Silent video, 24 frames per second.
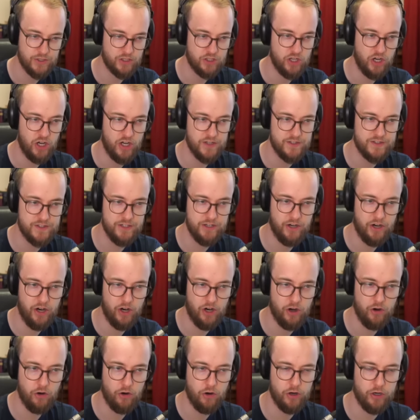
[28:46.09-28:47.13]
a constant
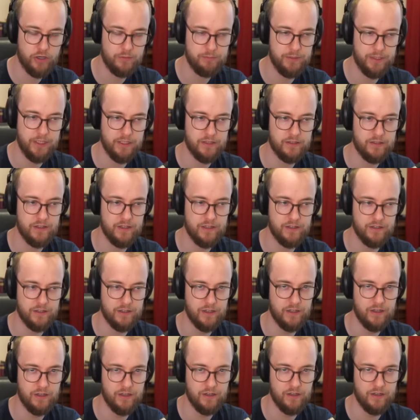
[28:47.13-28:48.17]
heartbeat in
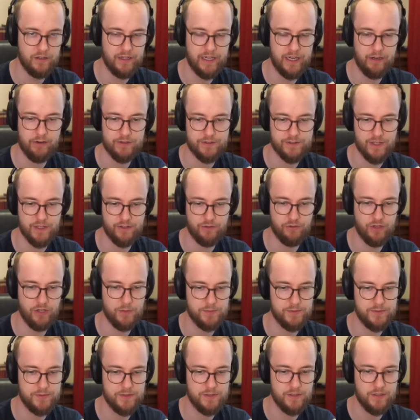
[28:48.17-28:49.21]
Karazhan
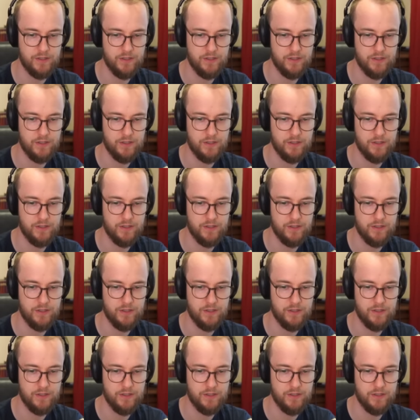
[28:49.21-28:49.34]
Crypts.